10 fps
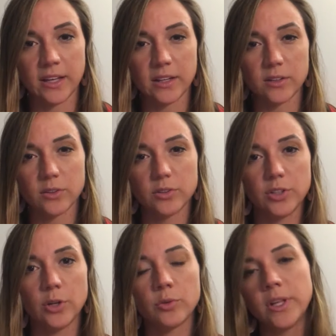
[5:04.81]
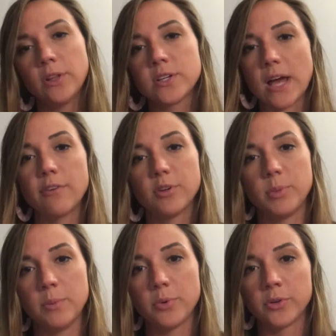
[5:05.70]
like, you know, really looks out for
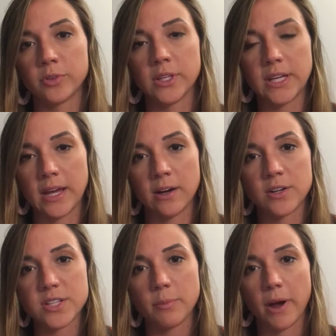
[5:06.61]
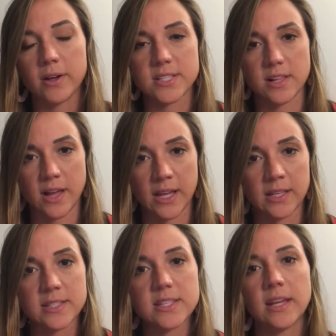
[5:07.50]
people and really cares about his
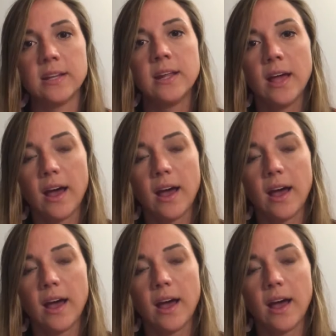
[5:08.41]
clients. And